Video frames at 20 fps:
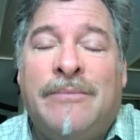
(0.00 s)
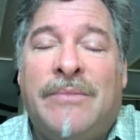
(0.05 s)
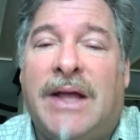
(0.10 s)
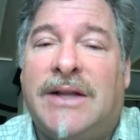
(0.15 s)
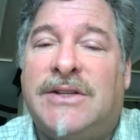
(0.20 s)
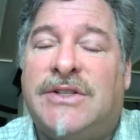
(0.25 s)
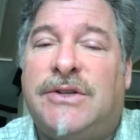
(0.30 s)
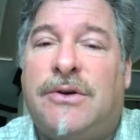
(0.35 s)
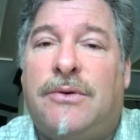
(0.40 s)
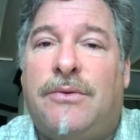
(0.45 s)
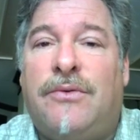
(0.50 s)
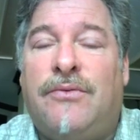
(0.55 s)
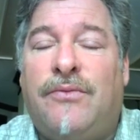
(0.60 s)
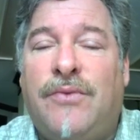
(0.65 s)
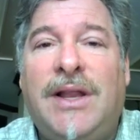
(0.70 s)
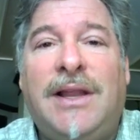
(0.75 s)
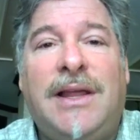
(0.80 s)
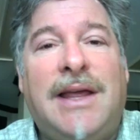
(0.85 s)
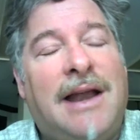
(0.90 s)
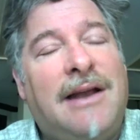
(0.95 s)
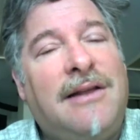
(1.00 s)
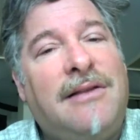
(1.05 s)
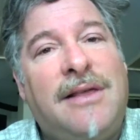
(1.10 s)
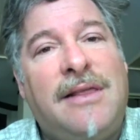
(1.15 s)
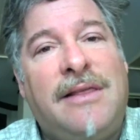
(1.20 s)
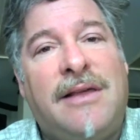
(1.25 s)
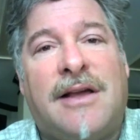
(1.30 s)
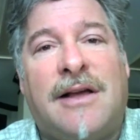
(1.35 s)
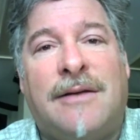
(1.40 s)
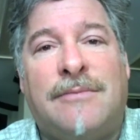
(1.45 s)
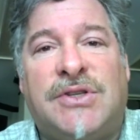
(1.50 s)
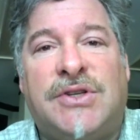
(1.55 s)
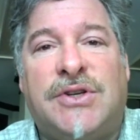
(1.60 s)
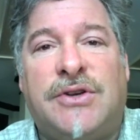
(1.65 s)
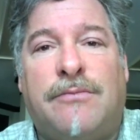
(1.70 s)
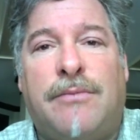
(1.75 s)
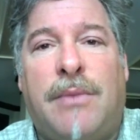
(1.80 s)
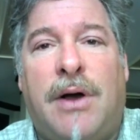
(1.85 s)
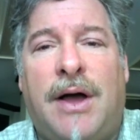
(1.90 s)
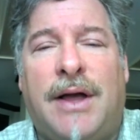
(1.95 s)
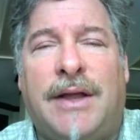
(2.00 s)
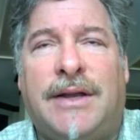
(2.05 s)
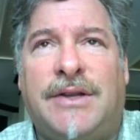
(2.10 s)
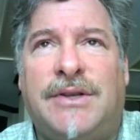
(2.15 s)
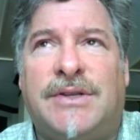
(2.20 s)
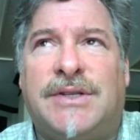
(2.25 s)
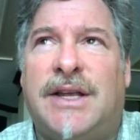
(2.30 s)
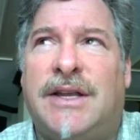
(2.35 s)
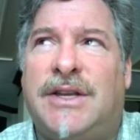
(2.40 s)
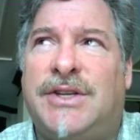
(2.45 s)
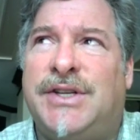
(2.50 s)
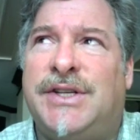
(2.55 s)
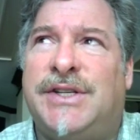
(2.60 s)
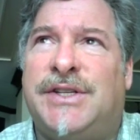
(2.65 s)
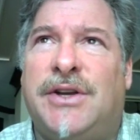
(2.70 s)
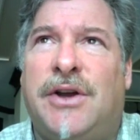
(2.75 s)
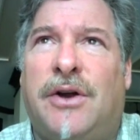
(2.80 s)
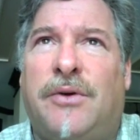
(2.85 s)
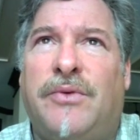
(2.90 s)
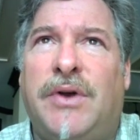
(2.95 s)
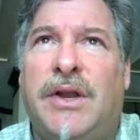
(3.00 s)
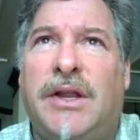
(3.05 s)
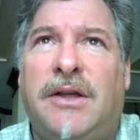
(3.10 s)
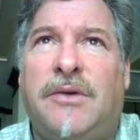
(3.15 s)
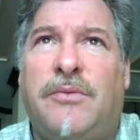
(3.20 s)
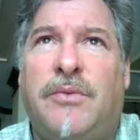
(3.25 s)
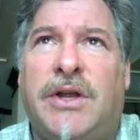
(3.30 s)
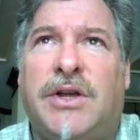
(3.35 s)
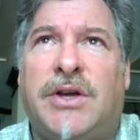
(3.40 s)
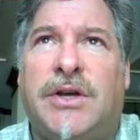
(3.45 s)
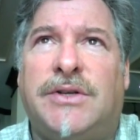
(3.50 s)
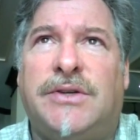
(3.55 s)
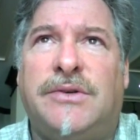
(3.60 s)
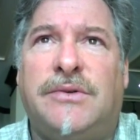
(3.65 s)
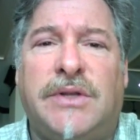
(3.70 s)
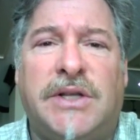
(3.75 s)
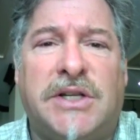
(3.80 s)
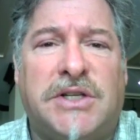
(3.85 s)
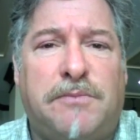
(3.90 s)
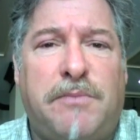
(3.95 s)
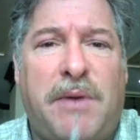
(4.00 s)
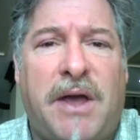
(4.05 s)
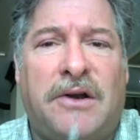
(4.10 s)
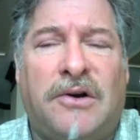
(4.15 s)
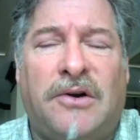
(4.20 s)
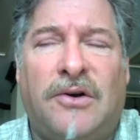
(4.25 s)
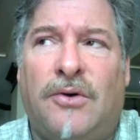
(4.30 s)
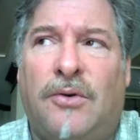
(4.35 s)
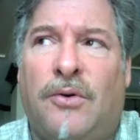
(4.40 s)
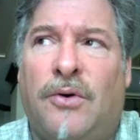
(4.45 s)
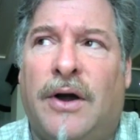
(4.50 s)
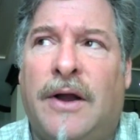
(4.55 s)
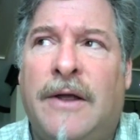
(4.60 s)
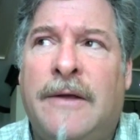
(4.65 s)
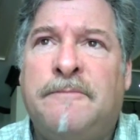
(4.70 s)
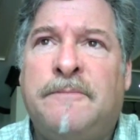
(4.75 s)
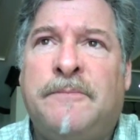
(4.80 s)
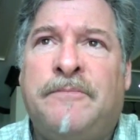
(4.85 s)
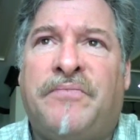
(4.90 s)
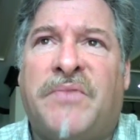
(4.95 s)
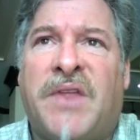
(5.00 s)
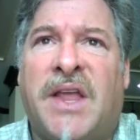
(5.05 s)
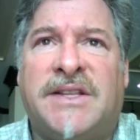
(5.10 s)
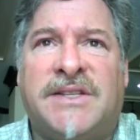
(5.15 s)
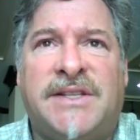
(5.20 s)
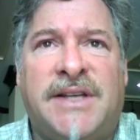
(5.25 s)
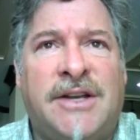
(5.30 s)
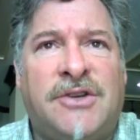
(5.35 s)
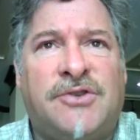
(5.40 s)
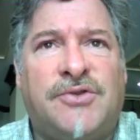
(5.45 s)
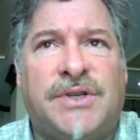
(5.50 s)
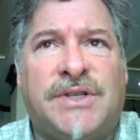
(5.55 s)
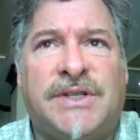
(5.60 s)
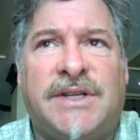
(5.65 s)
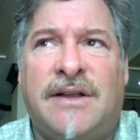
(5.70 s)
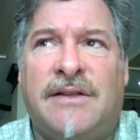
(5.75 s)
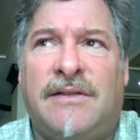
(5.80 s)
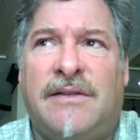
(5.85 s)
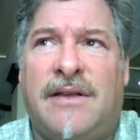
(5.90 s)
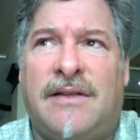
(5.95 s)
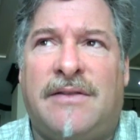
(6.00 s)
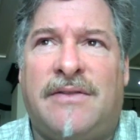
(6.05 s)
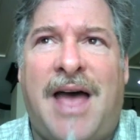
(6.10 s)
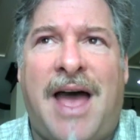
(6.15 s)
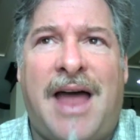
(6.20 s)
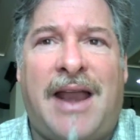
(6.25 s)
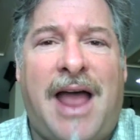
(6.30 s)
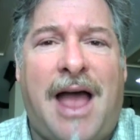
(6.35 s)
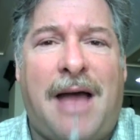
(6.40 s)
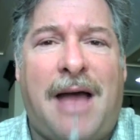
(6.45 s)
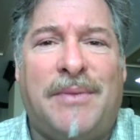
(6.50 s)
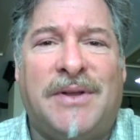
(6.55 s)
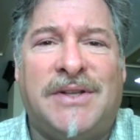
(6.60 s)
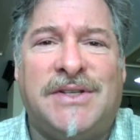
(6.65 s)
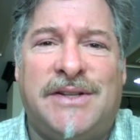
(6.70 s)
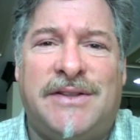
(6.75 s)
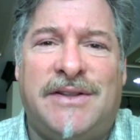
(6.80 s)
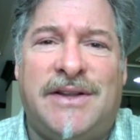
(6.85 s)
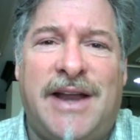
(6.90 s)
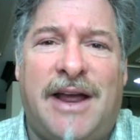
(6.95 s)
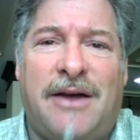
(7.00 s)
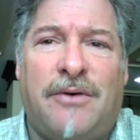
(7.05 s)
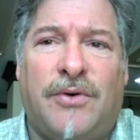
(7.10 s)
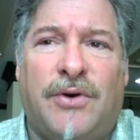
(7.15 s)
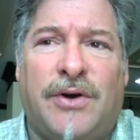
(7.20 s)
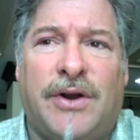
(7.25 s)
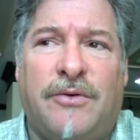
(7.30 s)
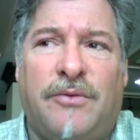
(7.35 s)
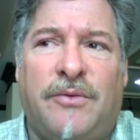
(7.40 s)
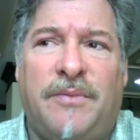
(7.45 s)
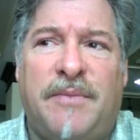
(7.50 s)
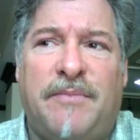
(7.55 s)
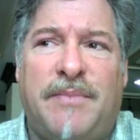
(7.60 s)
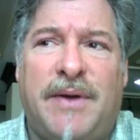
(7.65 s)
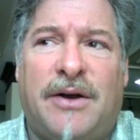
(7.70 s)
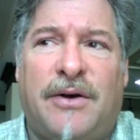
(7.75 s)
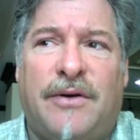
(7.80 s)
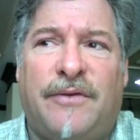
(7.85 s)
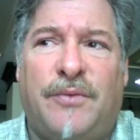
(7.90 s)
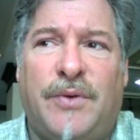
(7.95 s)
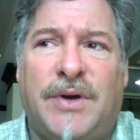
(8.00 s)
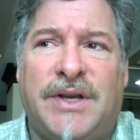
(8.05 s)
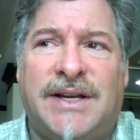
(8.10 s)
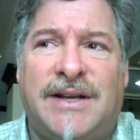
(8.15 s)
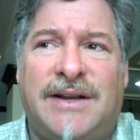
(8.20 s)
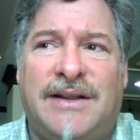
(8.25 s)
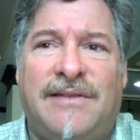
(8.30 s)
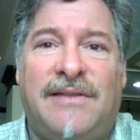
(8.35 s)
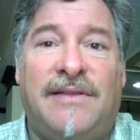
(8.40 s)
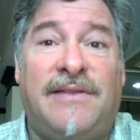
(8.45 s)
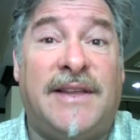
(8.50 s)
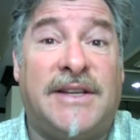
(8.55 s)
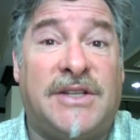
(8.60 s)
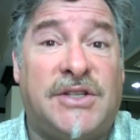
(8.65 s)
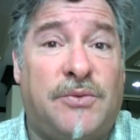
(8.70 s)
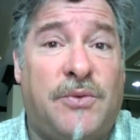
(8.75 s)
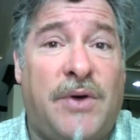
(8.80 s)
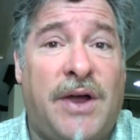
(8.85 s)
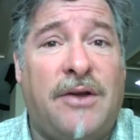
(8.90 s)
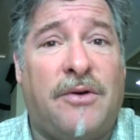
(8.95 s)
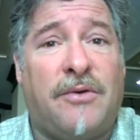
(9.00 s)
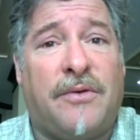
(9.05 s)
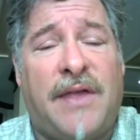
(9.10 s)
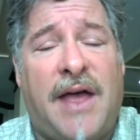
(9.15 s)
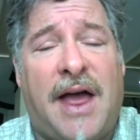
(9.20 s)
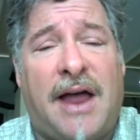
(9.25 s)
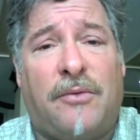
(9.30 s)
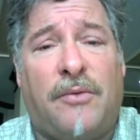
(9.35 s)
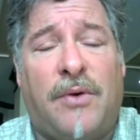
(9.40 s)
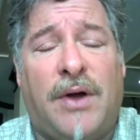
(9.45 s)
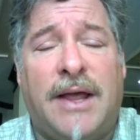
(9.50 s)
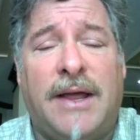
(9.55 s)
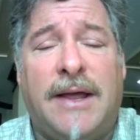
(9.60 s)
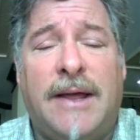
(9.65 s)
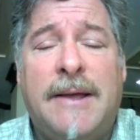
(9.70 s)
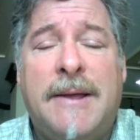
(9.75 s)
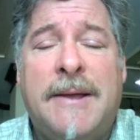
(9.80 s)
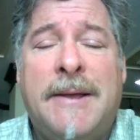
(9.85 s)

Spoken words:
And so really anything that comes to your mind, you say, geez, really we could do this better, or it's interesting that that happens in the network. It would be better if we did it this way or that way.